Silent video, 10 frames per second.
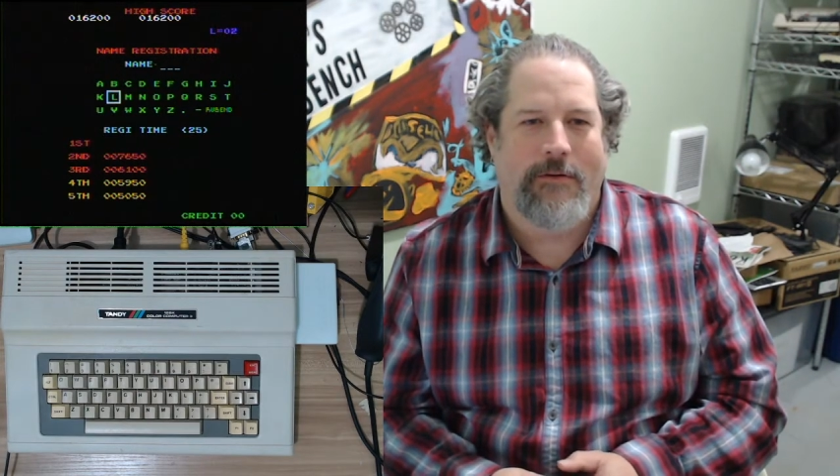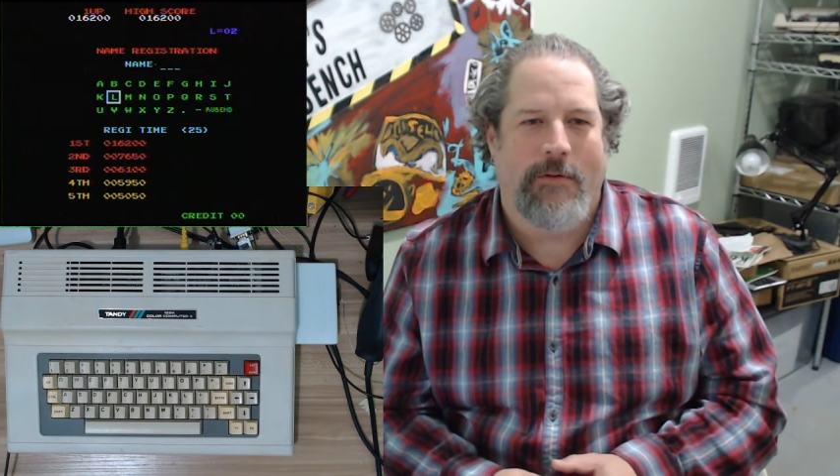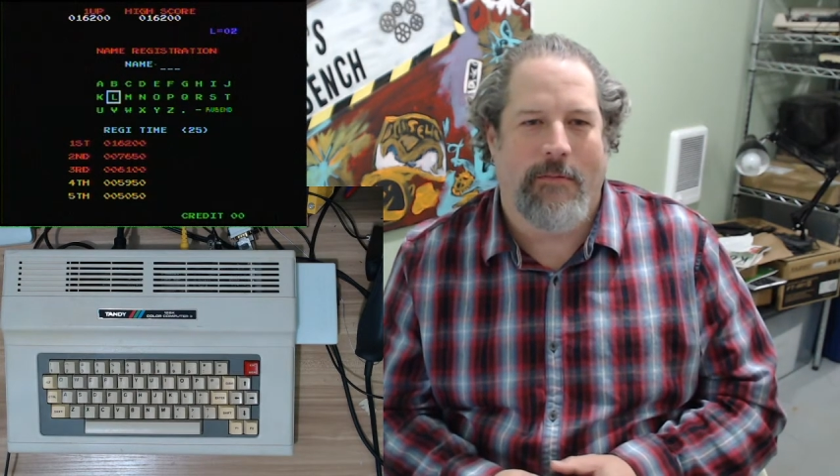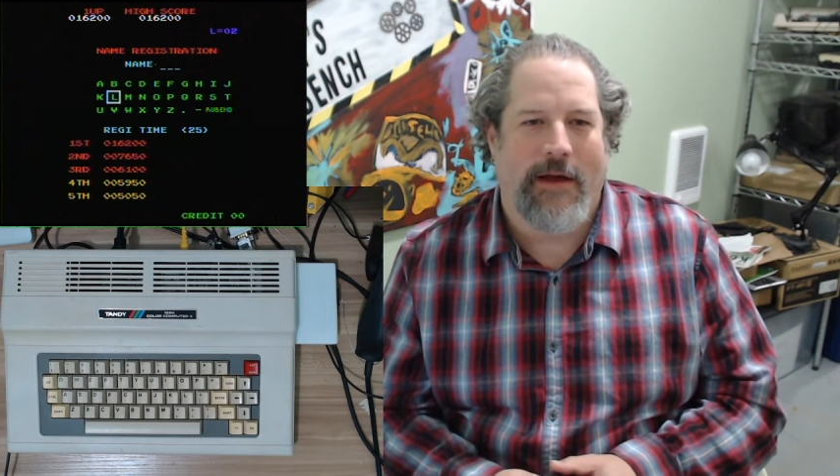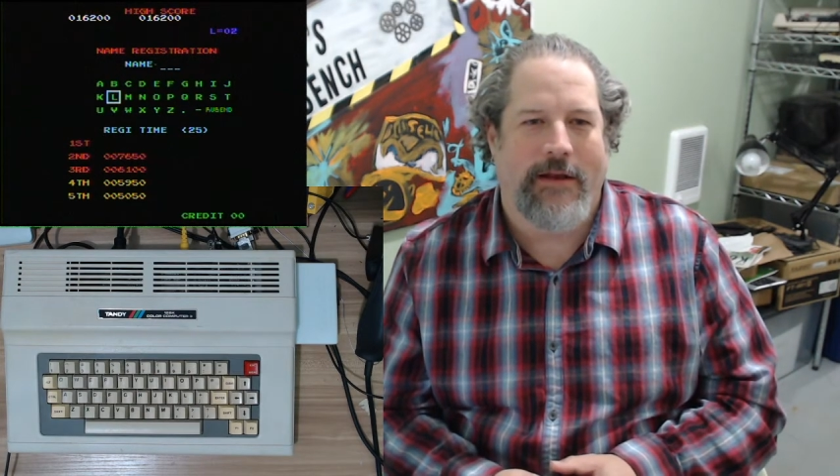
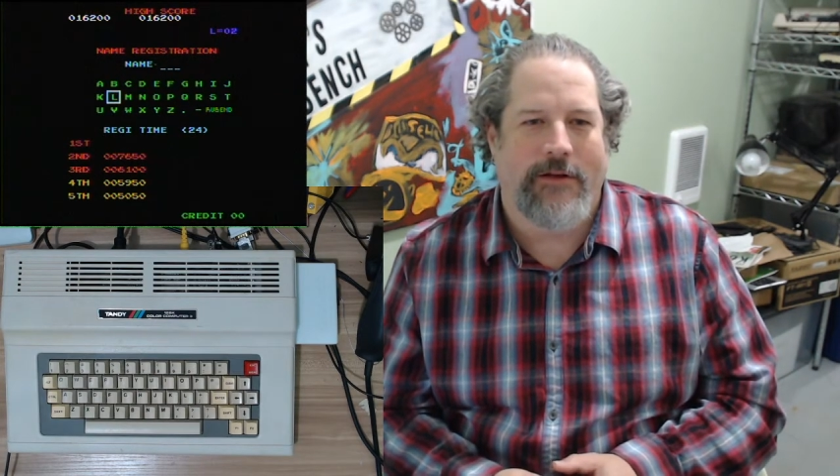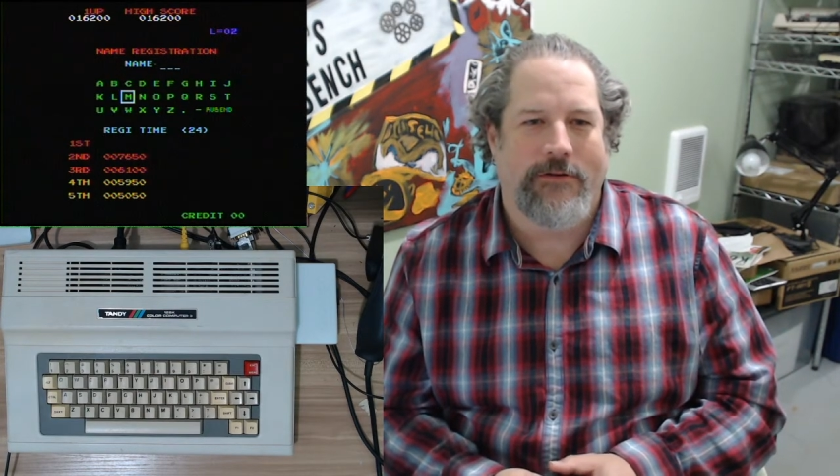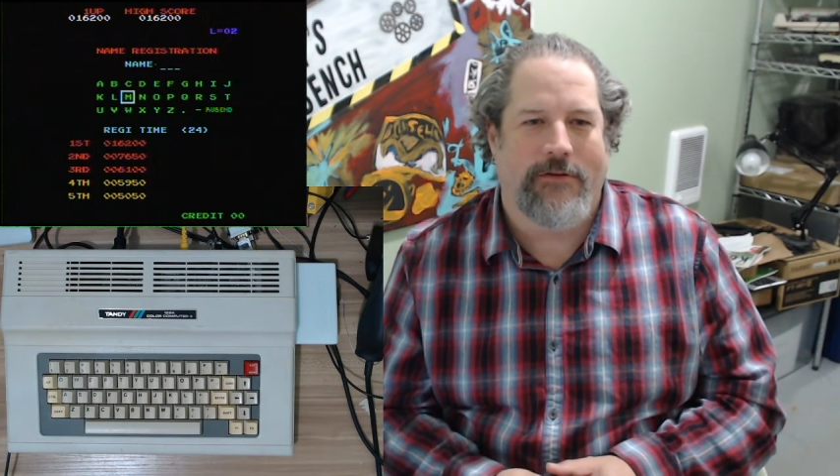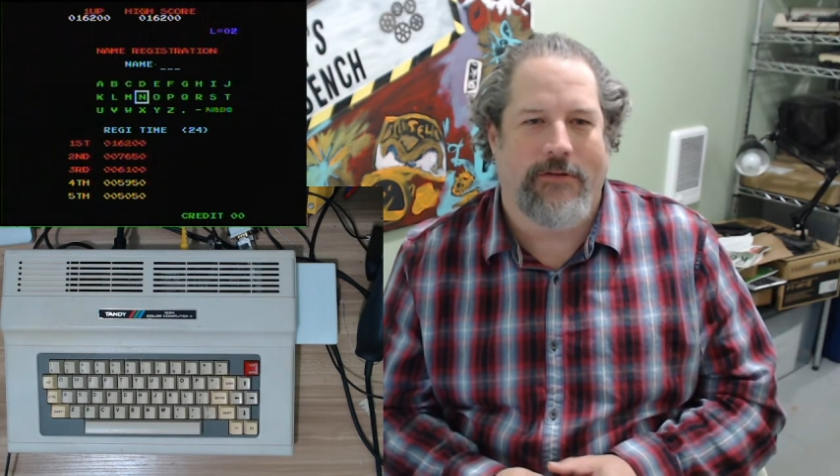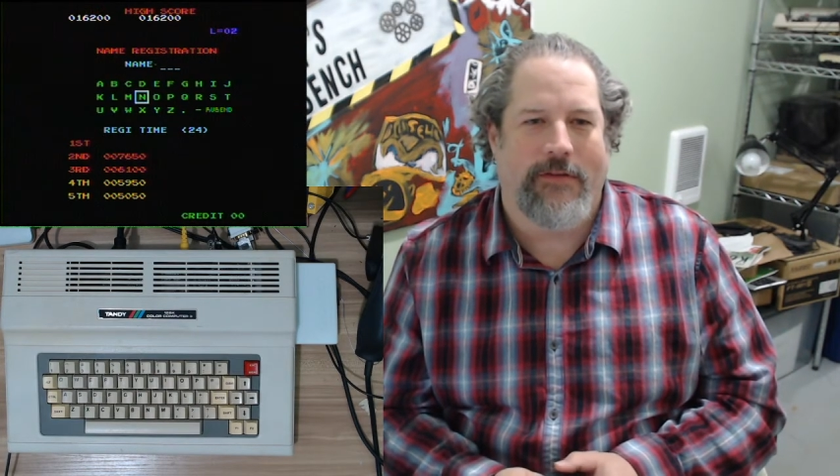put my
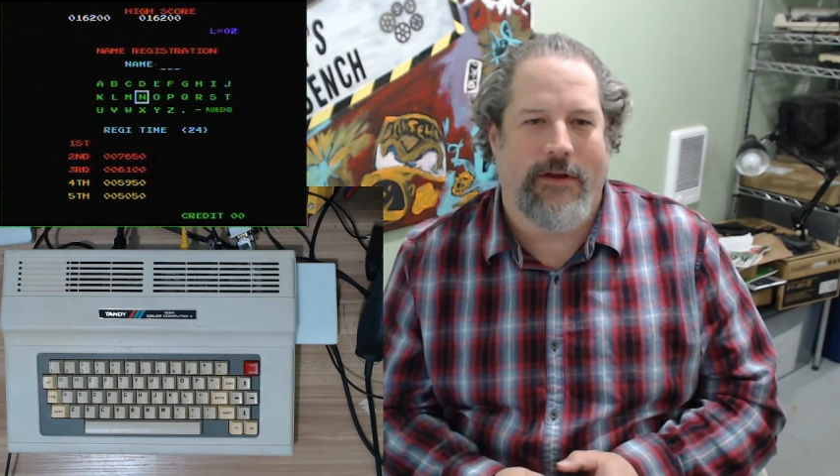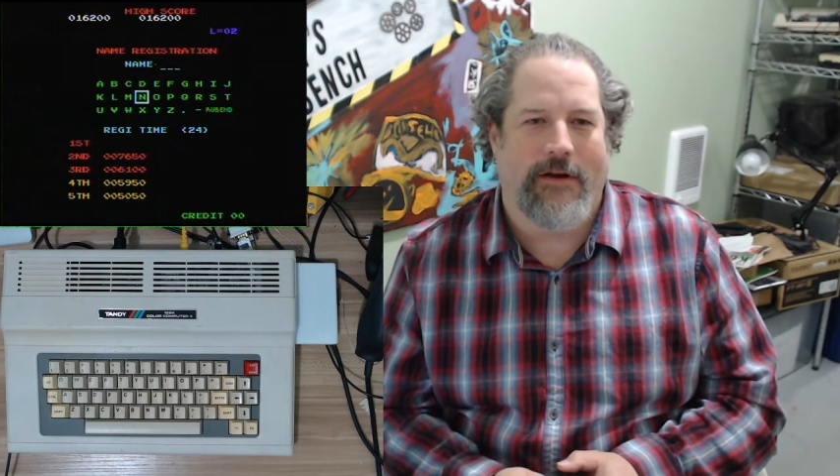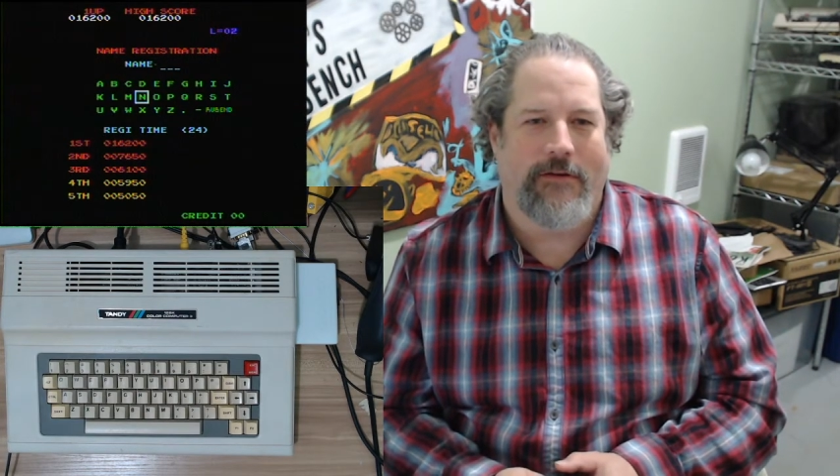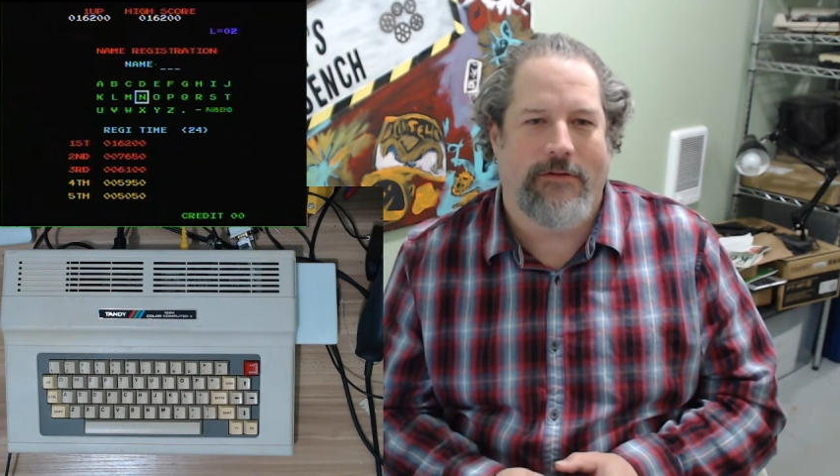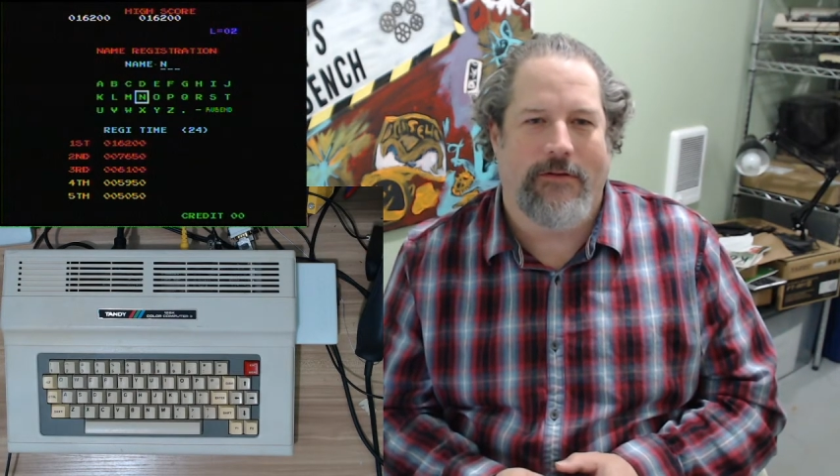initials in
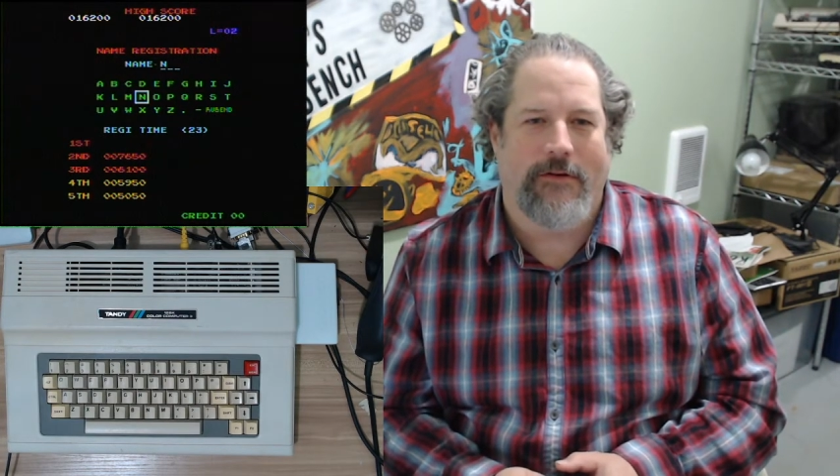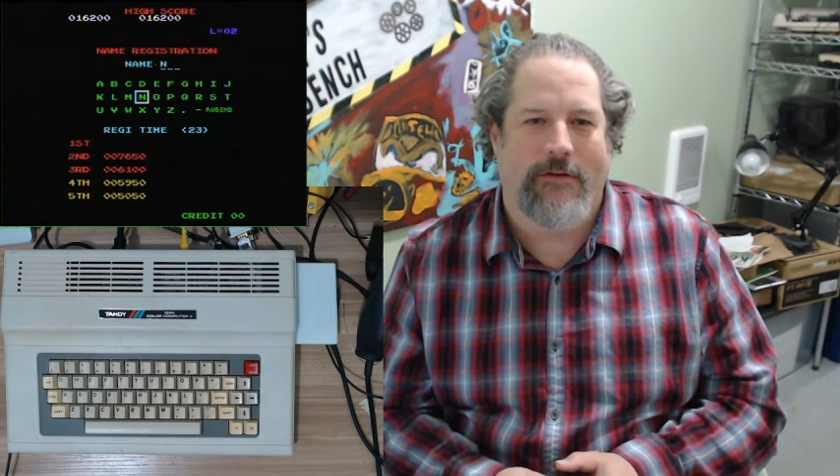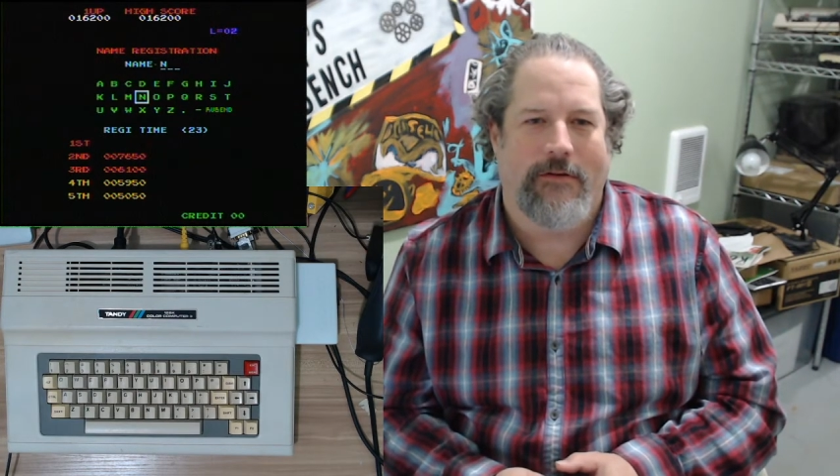there. So.